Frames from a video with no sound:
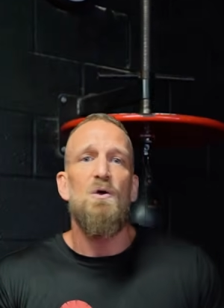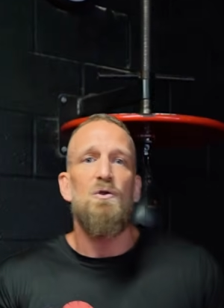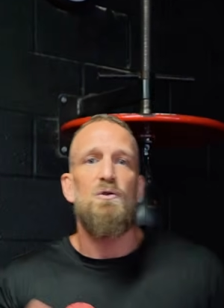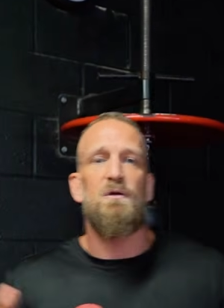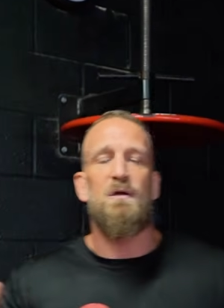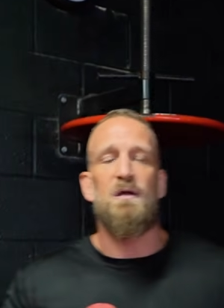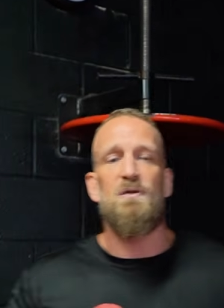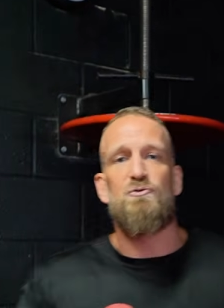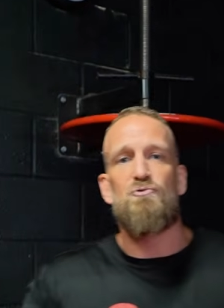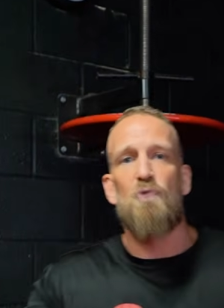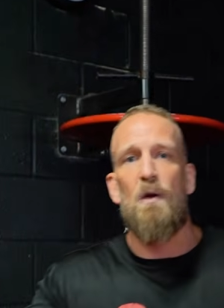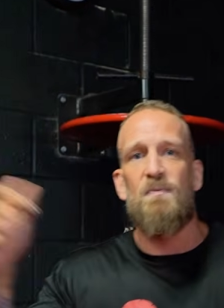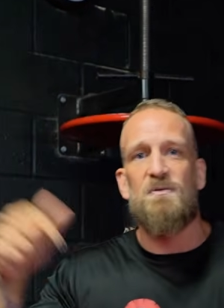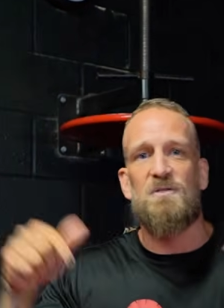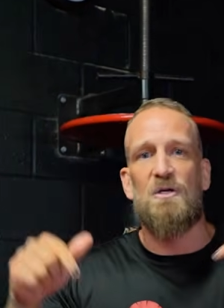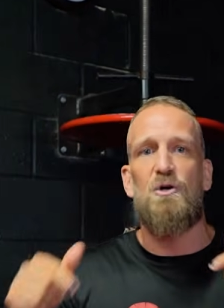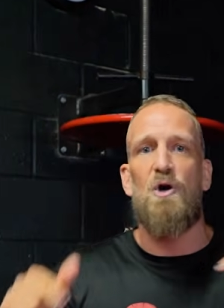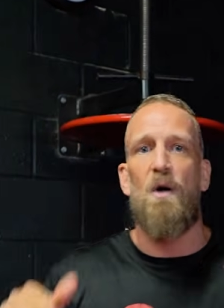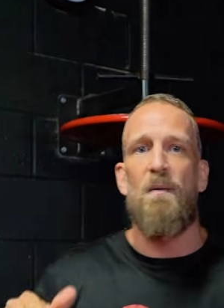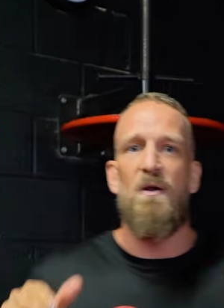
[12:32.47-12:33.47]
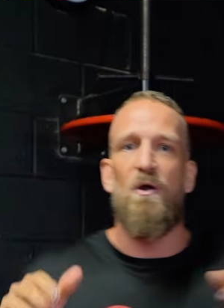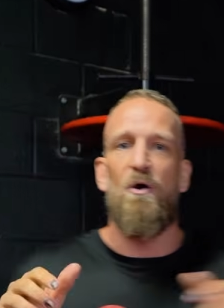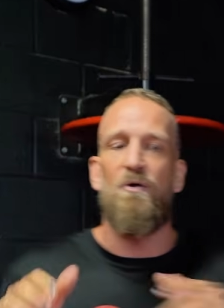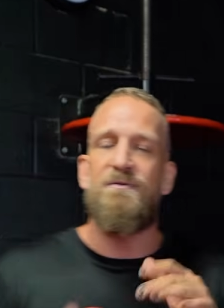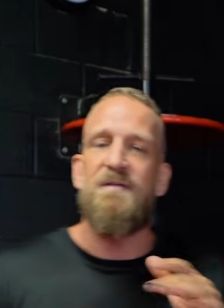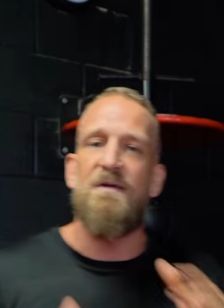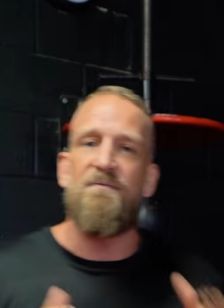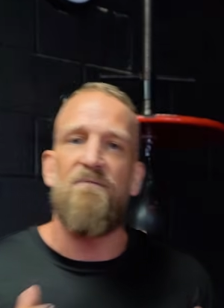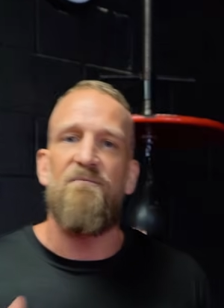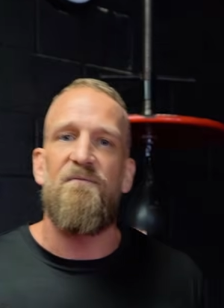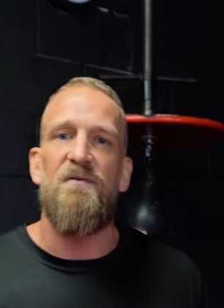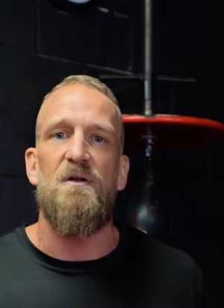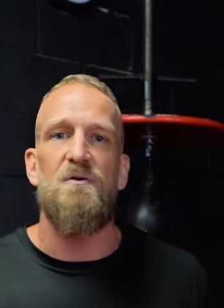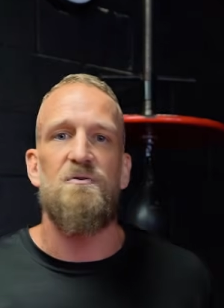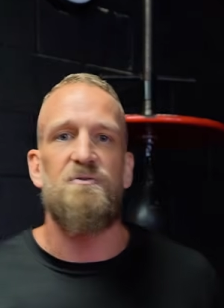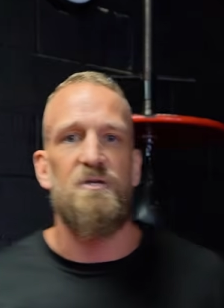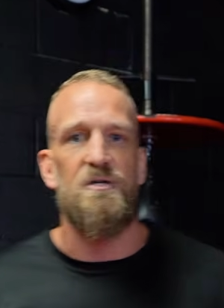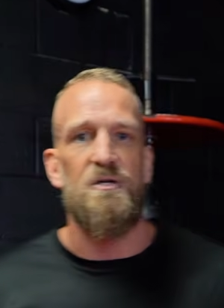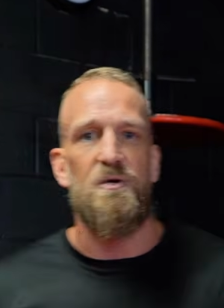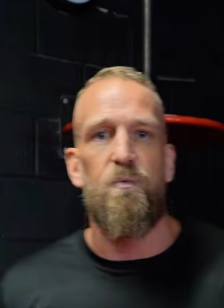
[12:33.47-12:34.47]
So again, drop us a comment on different
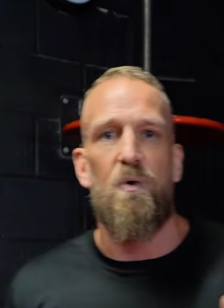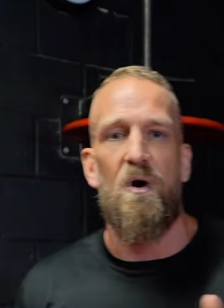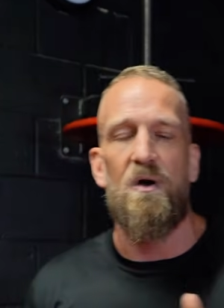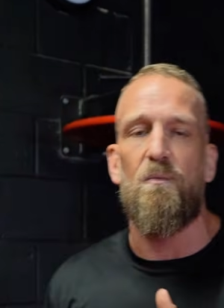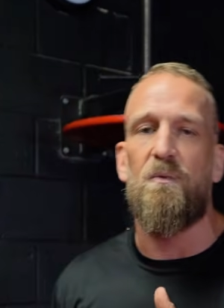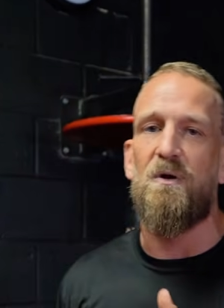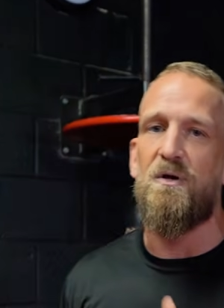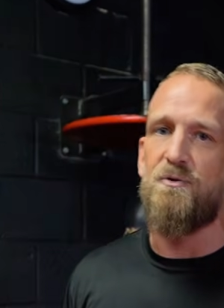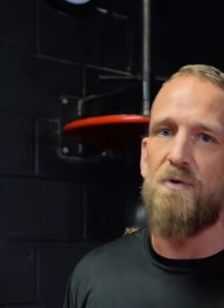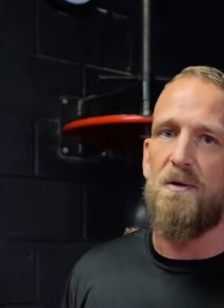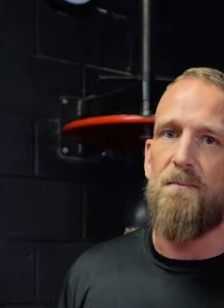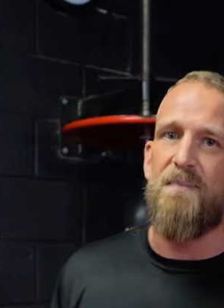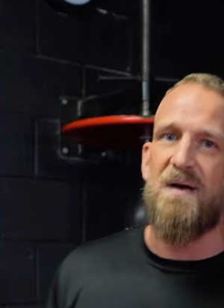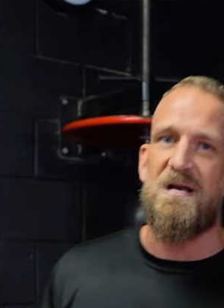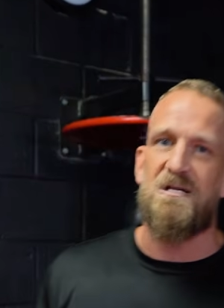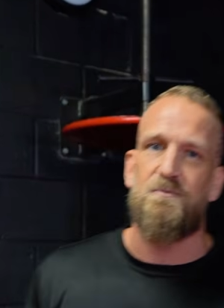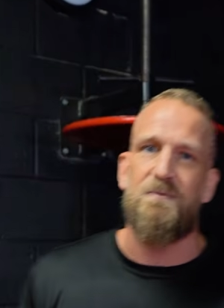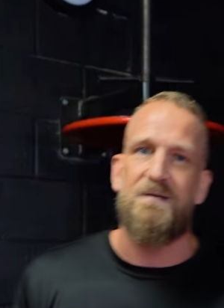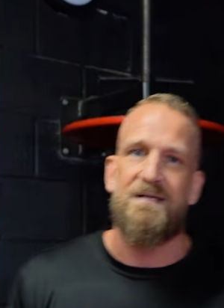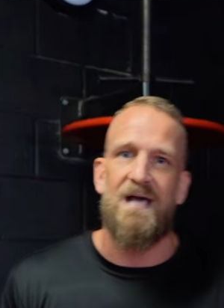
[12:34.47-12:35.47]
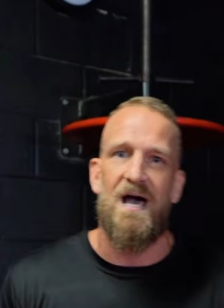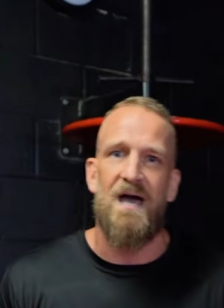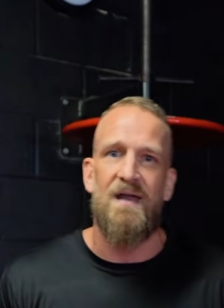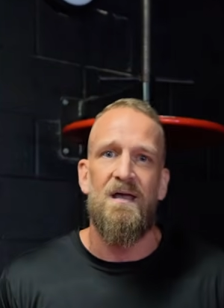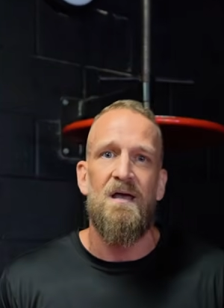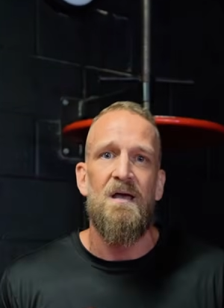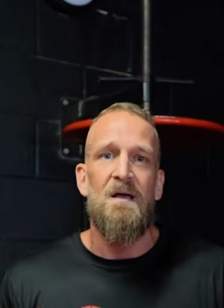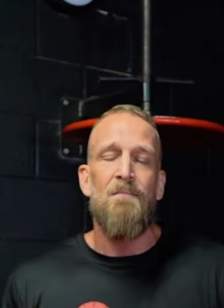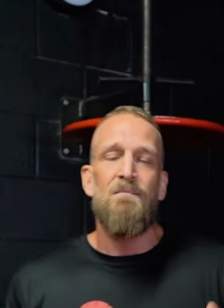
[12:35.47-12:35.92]
videos that you want. We're going to do the best we can.